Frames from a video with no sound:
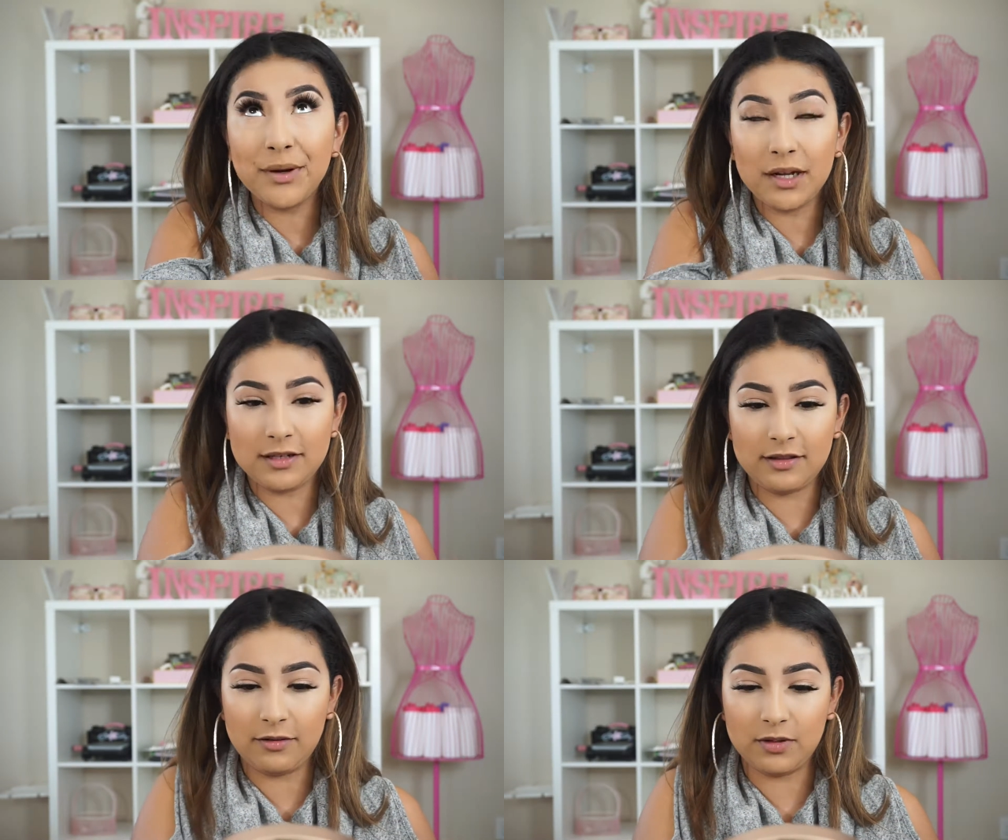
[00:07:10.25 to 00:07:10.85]

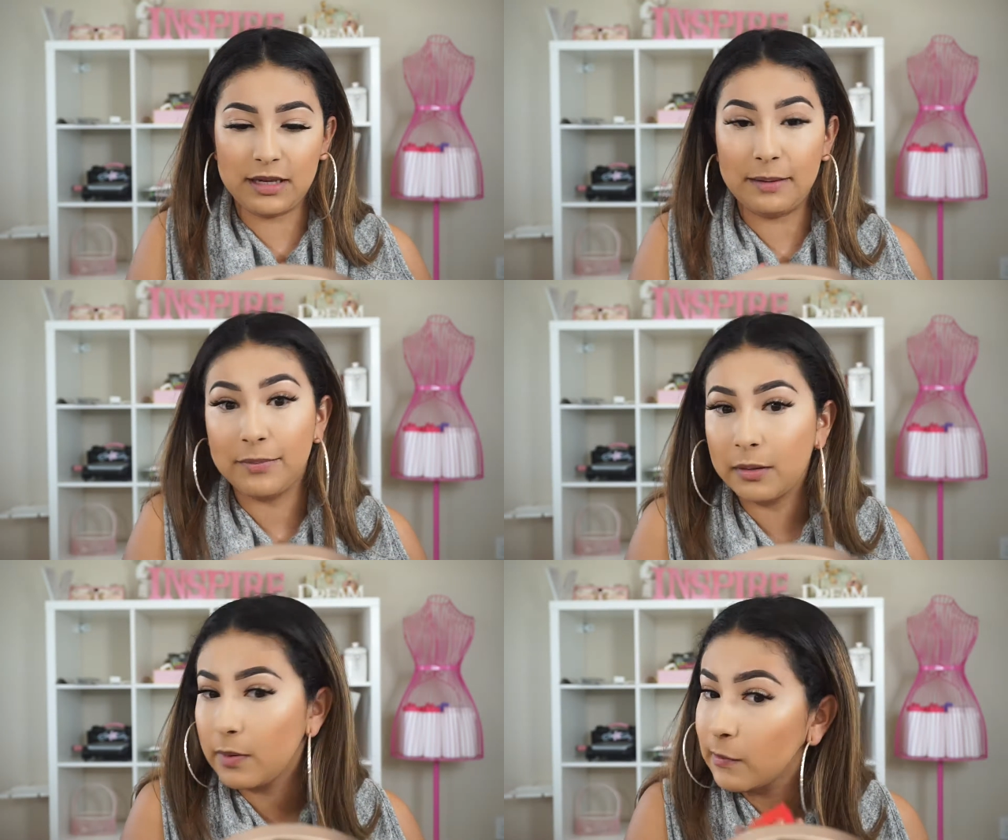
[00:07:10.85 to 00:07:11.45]
But that was
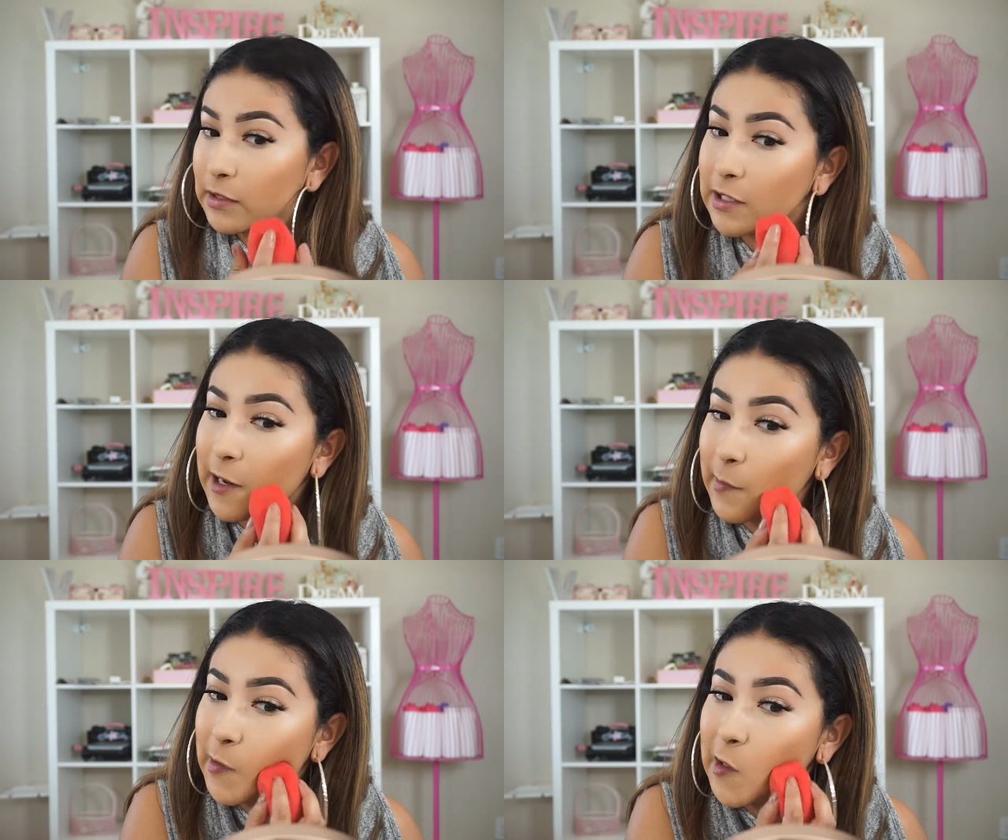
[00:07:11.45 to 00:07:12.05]
a big
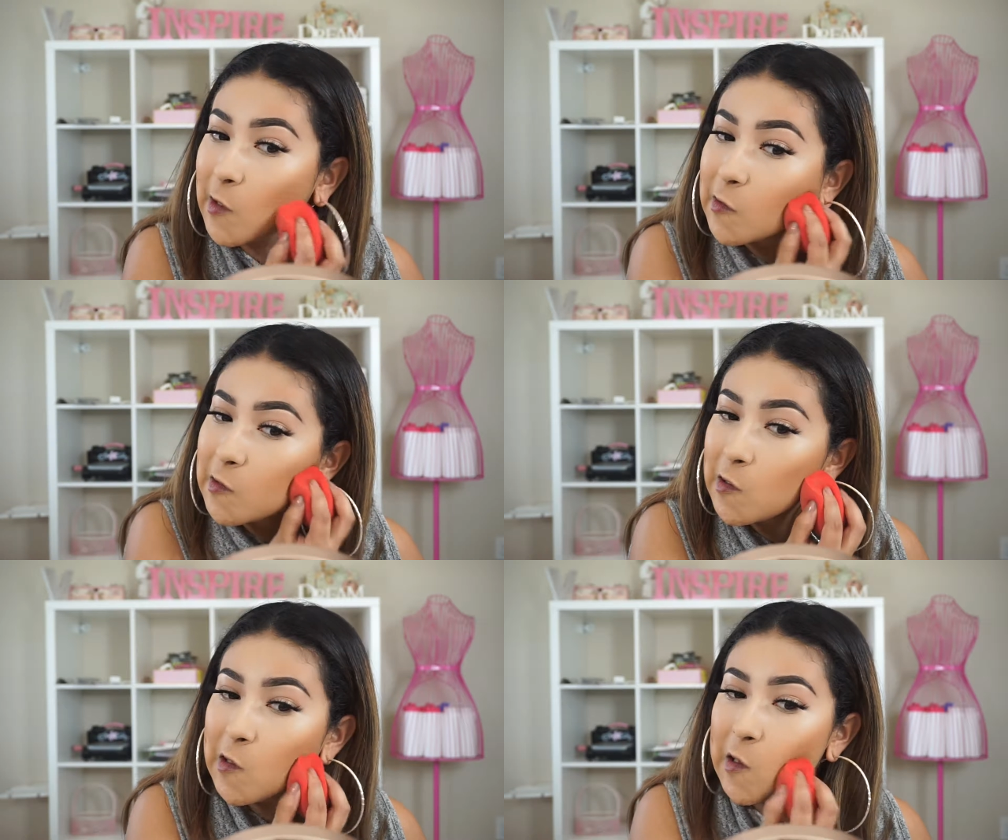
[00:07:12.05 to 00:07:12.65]
mistake,
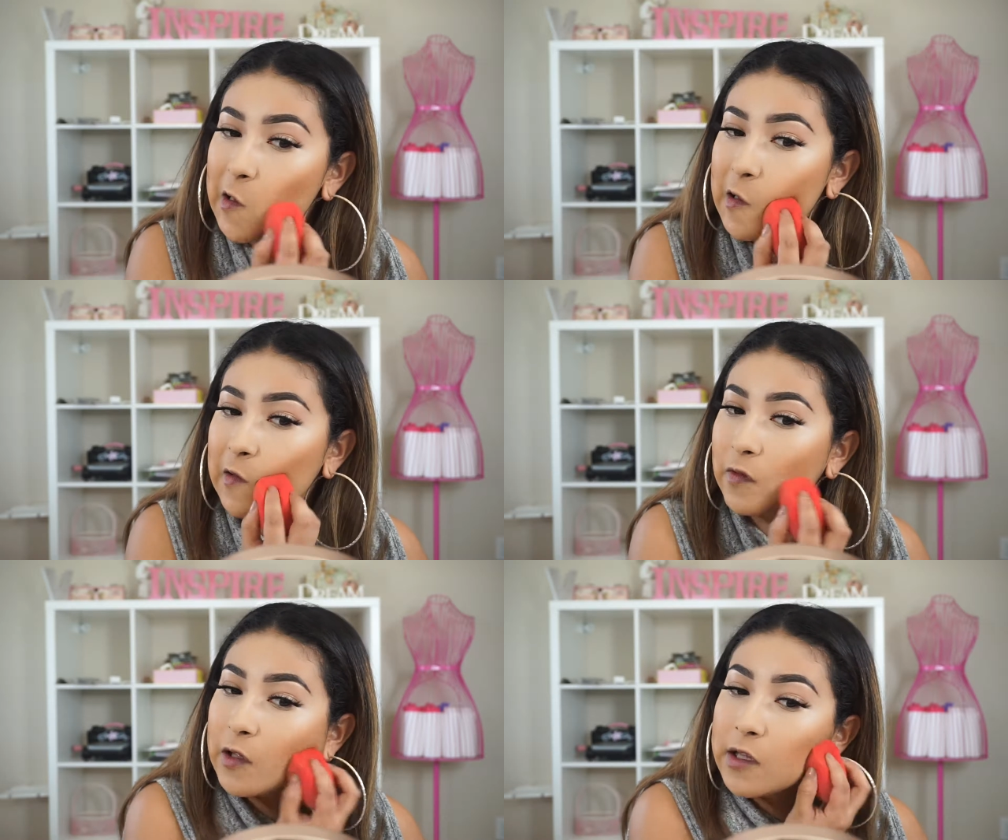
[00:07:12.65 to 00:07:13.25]
because
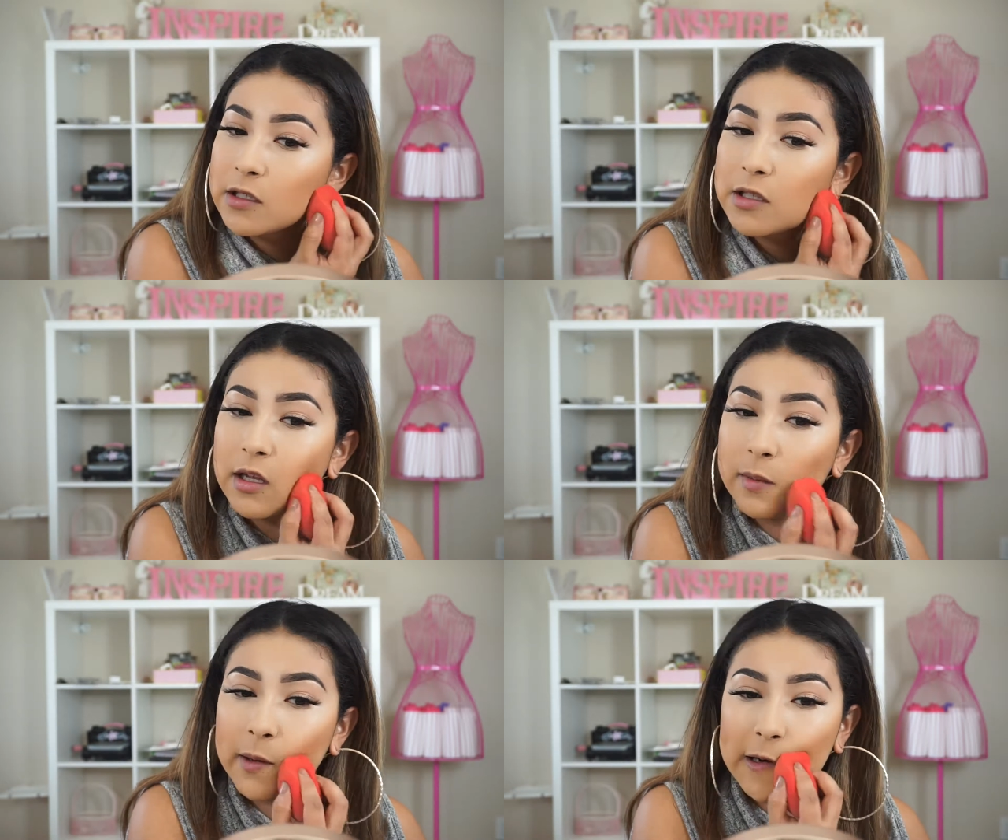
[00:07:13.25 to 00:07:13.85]
if you guys
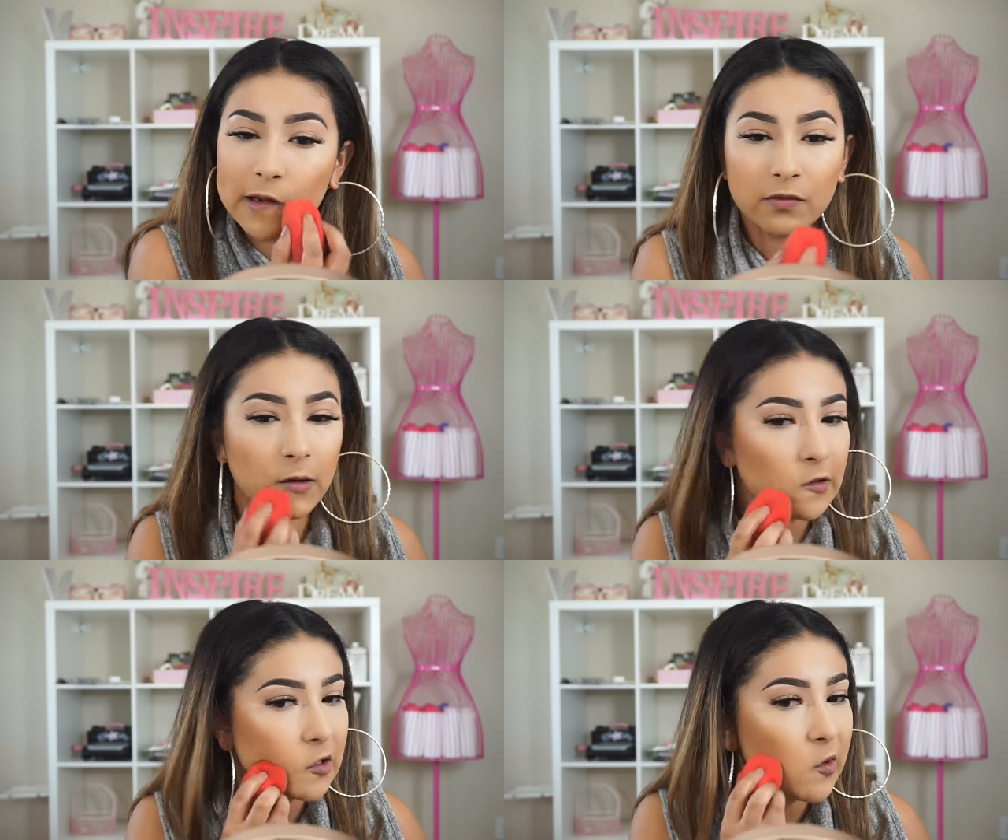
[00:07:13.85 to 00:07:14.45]
think about it,
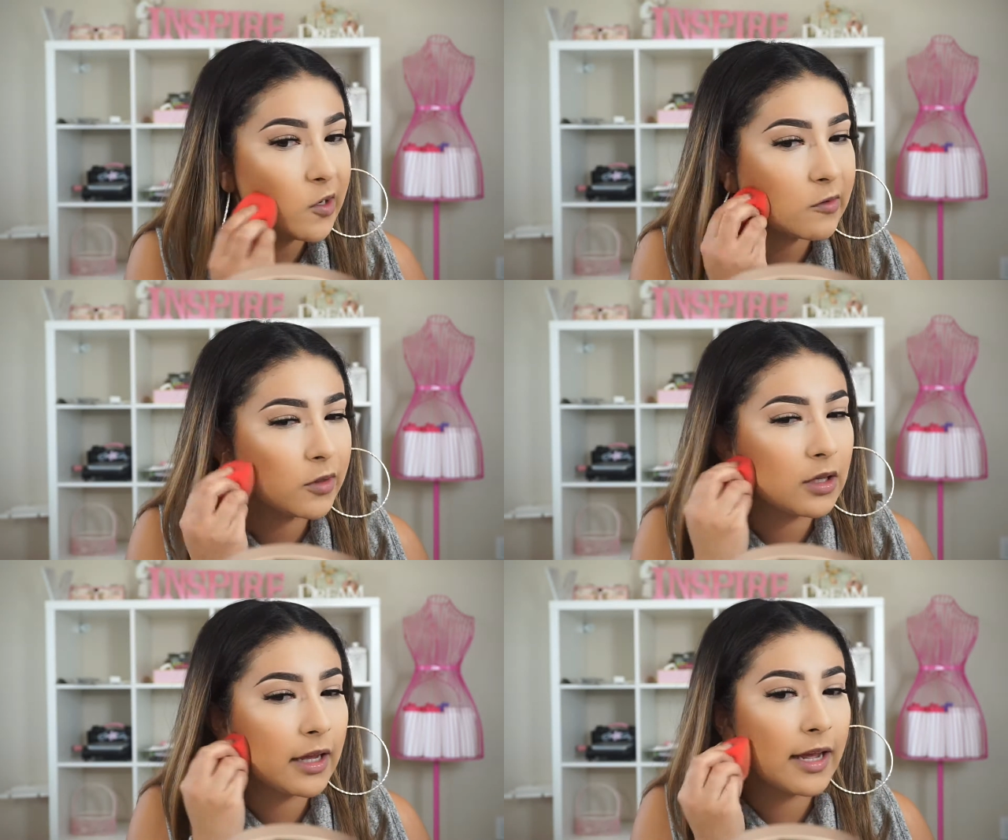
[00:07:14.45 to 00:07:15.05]
if you guys are
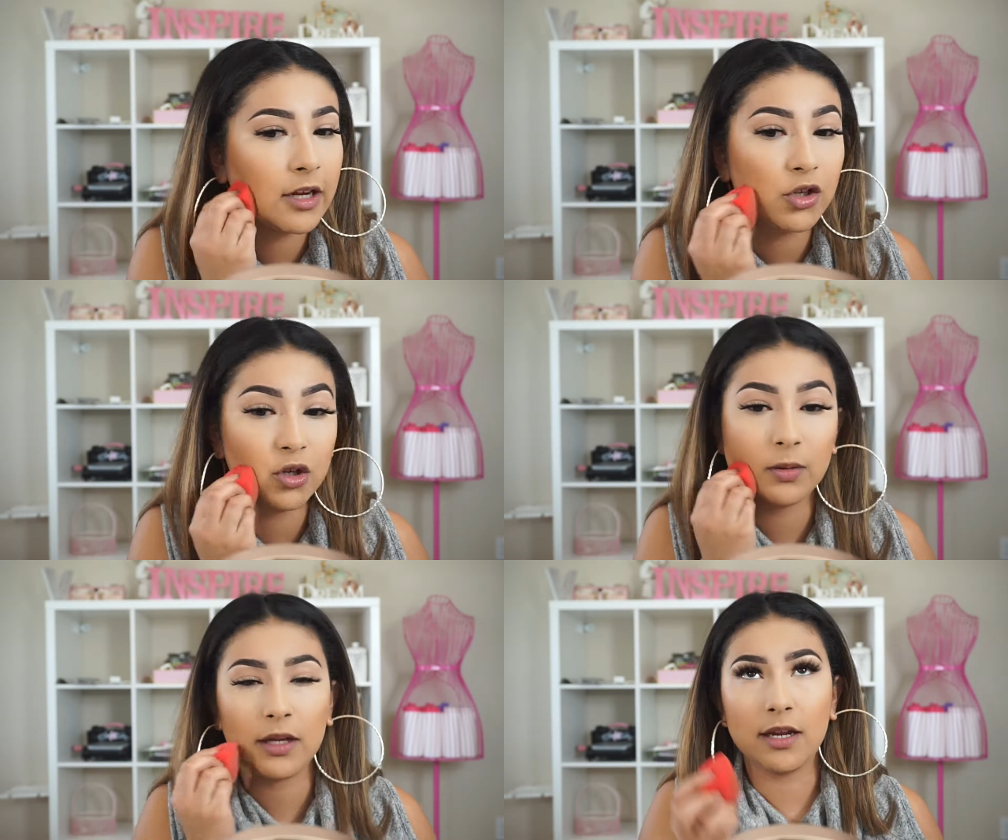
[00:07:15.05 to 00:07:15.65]
going in with like a
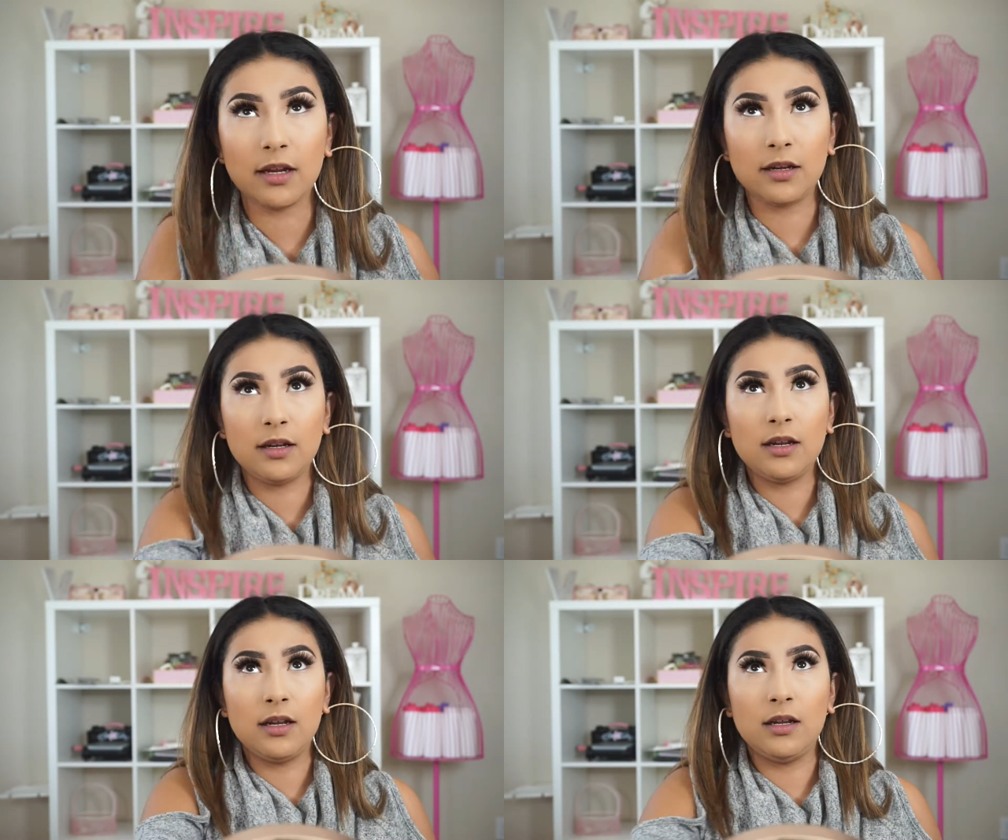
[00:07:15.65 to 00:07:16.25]

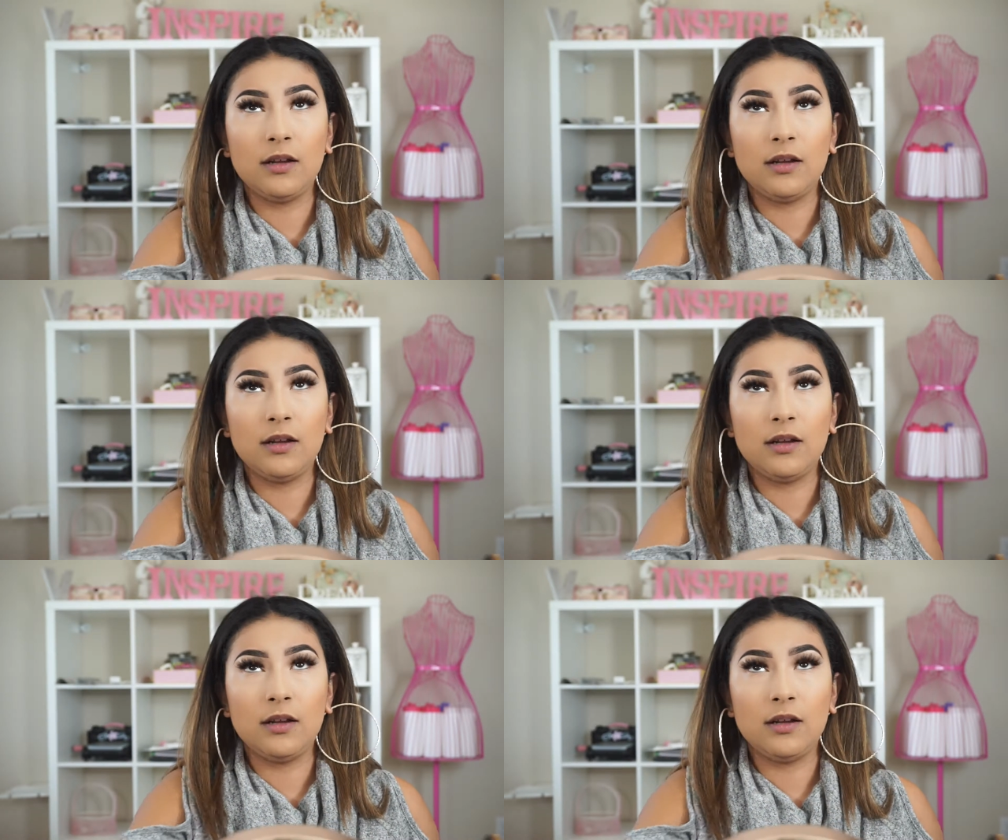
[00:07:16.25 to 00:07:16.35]
dewy